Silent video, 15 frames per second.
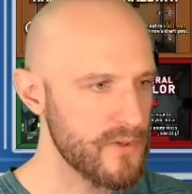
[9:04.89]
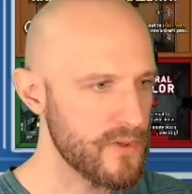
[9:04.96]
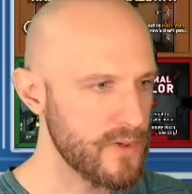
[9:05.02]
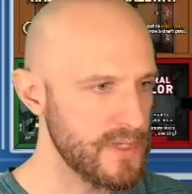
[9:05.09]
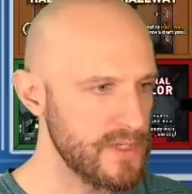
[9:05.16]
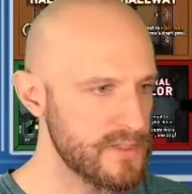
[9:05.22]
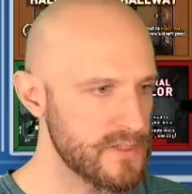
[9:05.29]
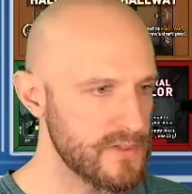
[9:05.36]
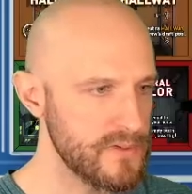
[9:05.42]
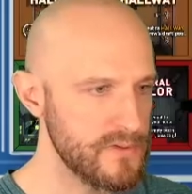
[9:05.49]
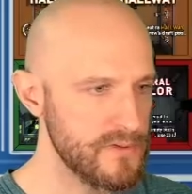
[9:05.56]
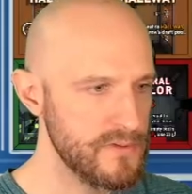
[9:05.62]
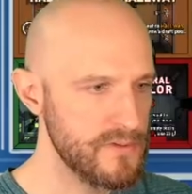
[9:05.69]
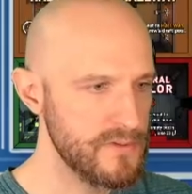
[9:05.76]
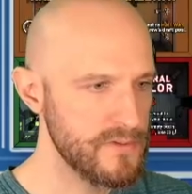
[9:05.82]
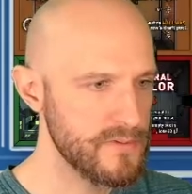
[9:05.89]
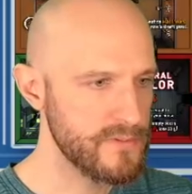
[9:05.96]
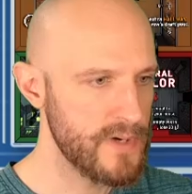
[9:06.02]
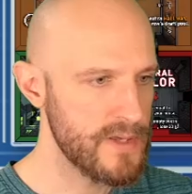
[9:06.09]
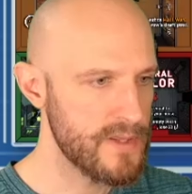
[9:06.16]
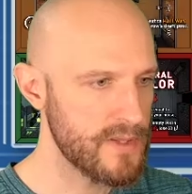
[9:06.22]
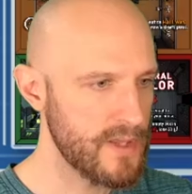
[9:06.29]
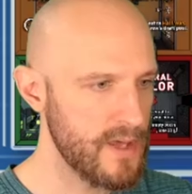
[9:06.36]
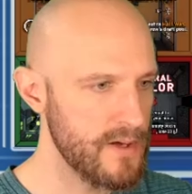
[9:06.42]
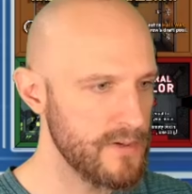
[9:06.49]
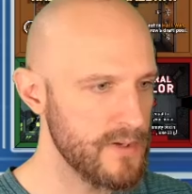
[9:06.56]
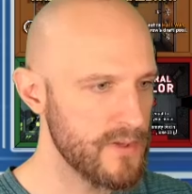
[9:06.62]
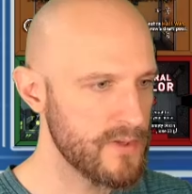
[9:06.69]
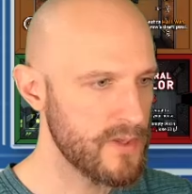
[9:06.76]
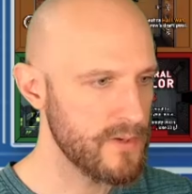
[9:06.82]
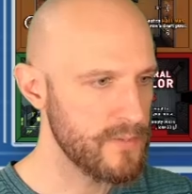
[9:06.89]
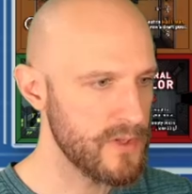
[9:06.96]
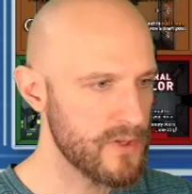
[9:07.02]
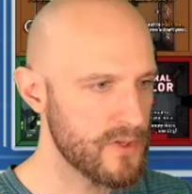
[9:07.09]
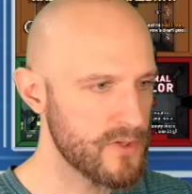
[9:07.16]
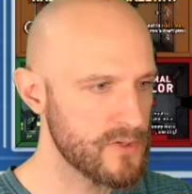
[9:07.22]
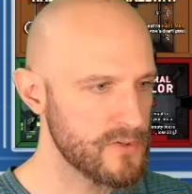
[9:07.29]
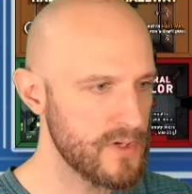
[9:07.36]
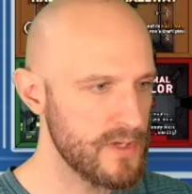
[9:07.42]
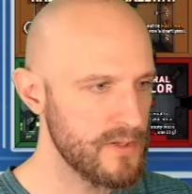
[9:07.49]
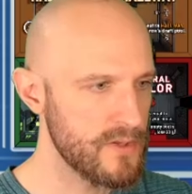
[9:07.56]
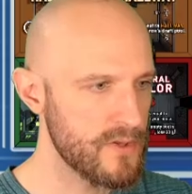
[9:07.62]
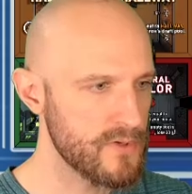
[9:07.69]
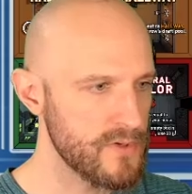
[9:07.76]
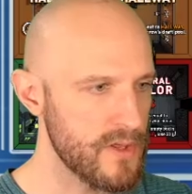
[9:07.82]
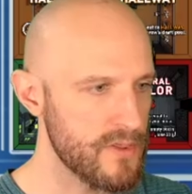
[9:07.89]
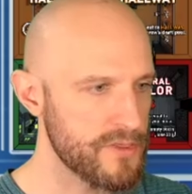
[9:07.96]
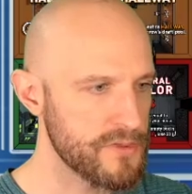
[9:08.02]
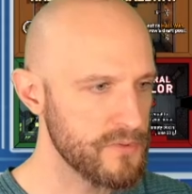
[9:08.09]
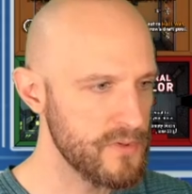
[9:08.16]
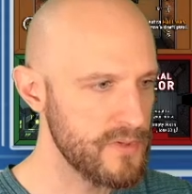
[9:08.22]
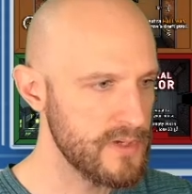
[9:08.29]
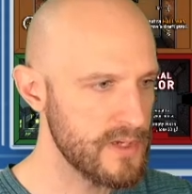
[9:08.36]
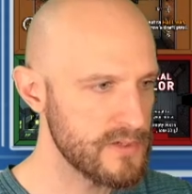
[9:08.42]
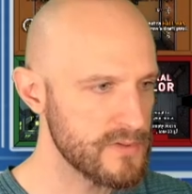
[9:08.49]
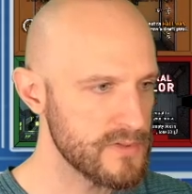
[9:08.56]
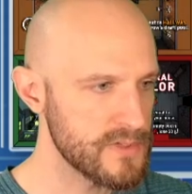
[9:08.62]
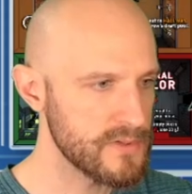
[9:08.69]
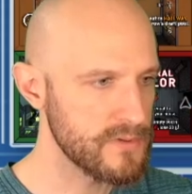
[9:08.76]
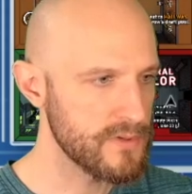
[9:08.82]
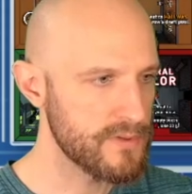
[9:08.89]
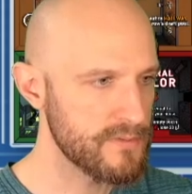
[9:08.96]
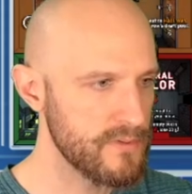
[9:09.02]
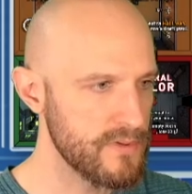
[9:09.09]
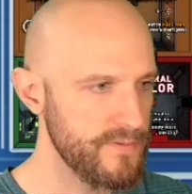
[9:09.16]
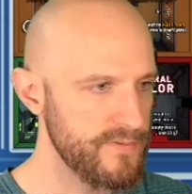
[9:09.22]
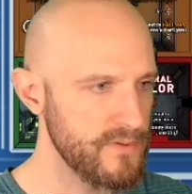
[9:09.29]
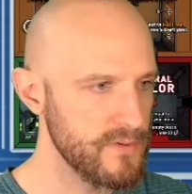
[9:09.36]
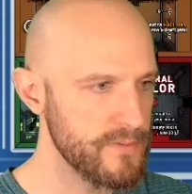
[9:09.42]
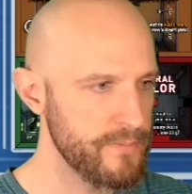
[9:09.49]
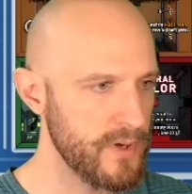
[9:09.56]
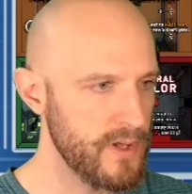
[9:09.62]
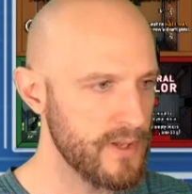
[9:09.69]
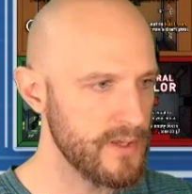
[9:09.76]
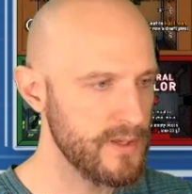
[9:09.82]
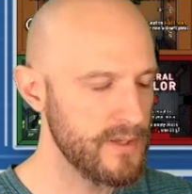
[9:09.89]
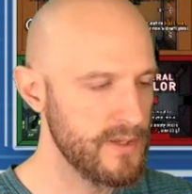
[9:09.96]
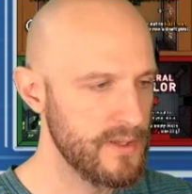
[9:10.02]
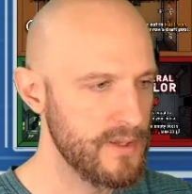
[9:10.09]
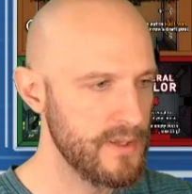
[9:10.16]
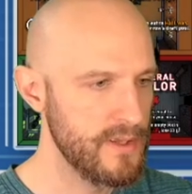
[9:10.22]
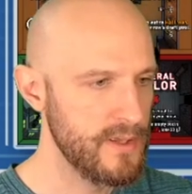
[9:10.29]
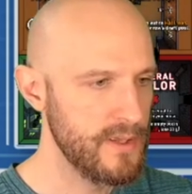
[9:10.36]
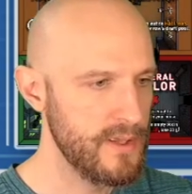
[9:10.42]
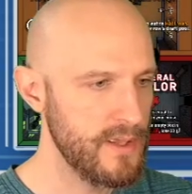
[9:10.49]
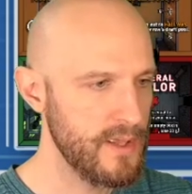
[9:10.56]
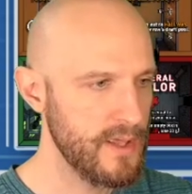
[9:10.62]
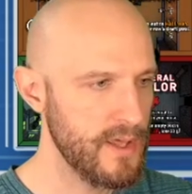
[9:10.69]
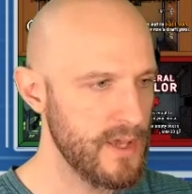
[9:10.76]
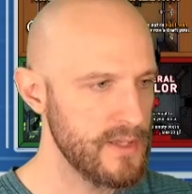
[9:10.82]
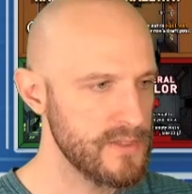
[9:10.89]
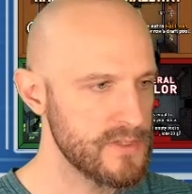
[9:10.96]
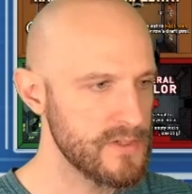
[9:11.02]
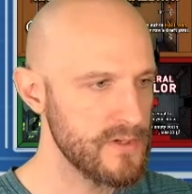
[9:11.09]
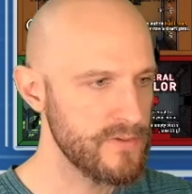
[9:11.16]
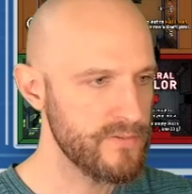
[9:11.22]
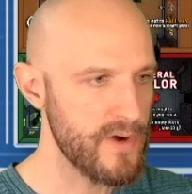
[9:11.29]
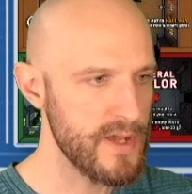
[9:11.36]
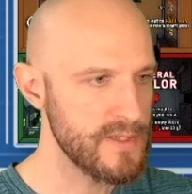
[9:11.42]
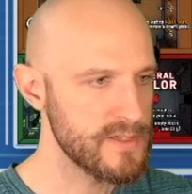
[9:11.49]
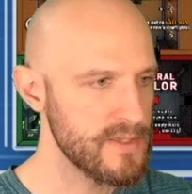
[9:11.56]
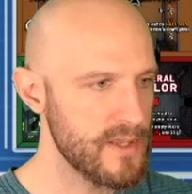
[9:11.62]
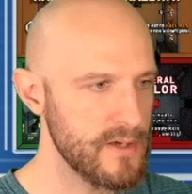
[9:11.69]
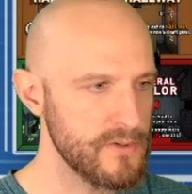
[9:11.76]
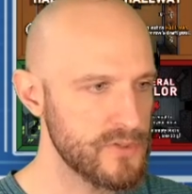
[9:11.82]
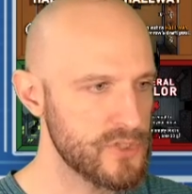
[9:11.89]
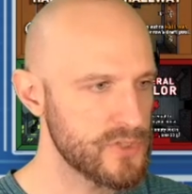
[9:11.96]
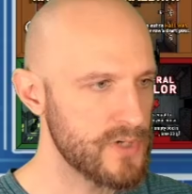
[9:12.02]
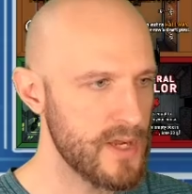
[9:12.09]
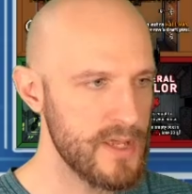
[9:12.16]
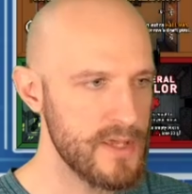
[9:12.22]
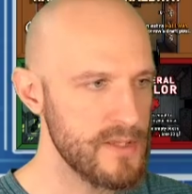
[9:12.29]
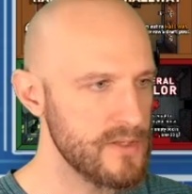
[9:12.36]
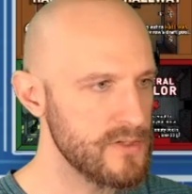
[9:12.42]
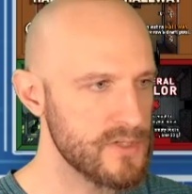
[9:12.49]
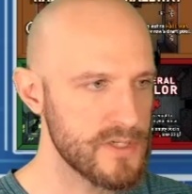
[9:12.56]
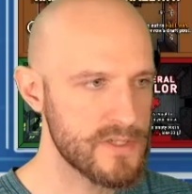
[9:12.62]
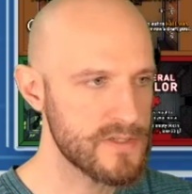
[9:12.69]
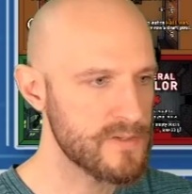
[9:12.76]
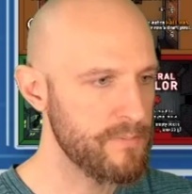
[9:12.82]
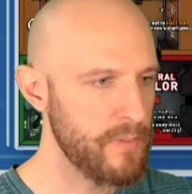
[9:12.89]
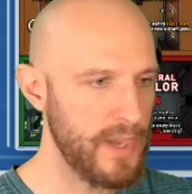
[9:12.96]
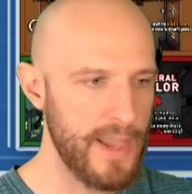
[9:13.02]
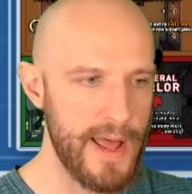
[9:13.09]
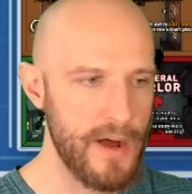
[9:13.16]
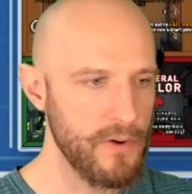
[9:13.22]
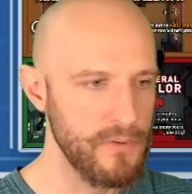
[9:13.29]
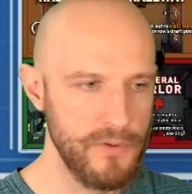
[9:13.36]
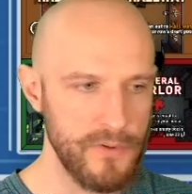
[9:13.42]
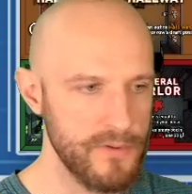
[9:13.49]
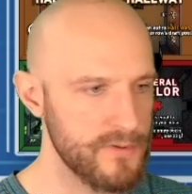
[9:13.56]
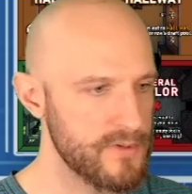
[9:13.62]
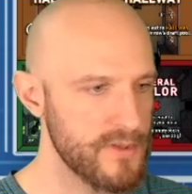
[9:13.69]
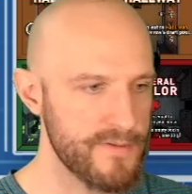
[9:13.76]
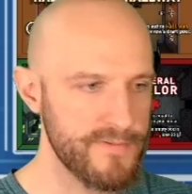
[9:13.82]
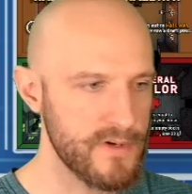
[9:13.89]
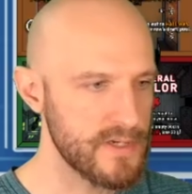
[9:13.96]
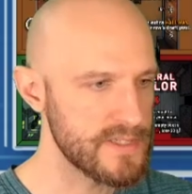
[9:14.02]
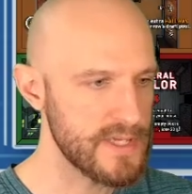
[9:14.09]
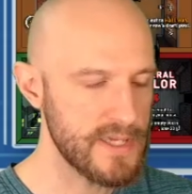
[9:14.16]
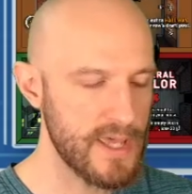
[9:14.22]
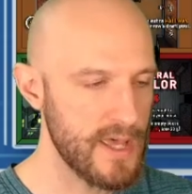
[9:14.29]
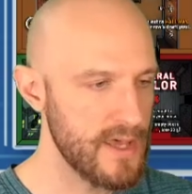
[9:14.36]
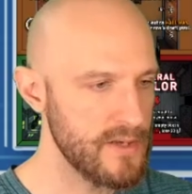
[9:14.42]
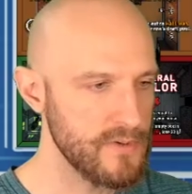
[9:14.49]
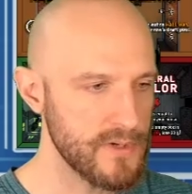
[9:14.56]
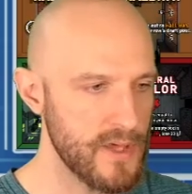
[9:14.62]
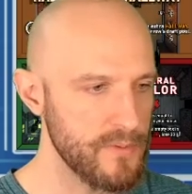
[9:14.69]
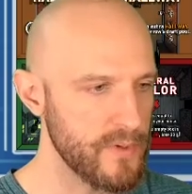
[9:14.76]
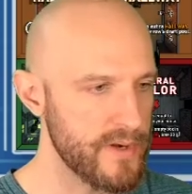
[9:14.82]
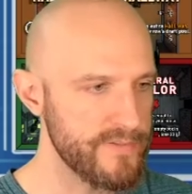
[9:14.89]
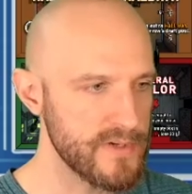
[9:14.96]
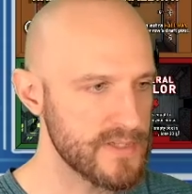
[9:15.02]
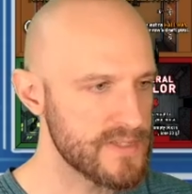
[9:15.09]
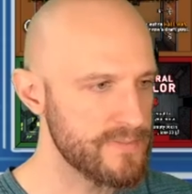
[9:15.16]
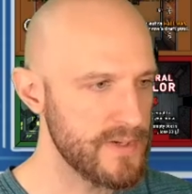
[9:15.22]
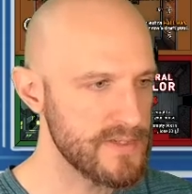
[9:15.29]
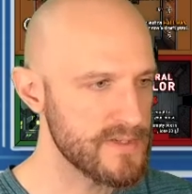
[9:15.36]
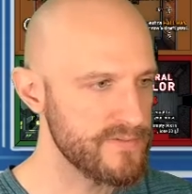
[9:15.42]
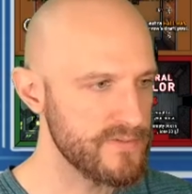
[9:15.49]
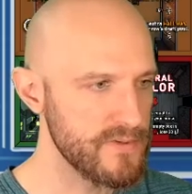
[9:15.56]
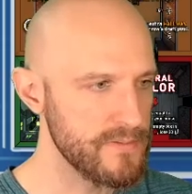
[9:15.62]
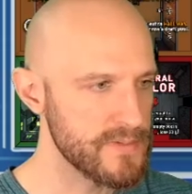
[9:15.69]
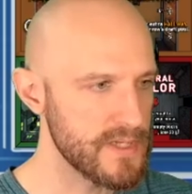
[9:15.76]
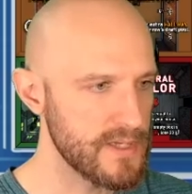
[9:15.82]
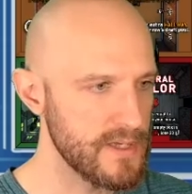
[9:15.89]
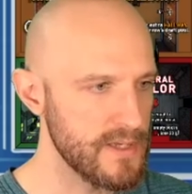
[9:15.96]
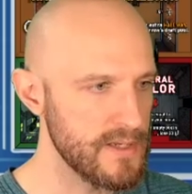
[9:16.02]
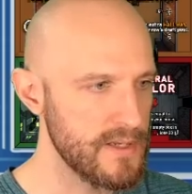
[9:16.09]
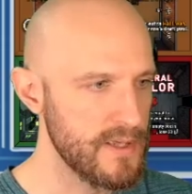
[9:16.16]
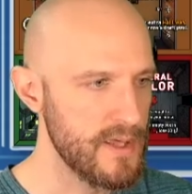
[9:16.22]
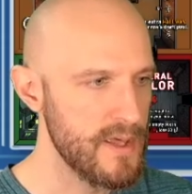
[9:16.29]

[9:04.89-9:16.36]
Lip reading: So I need to race down. It's going to be straight through the entrance hall, through the funeral parlor, and turn right. And then I'll try and just plow north as far as I can, or get whatever expensive rooms I can.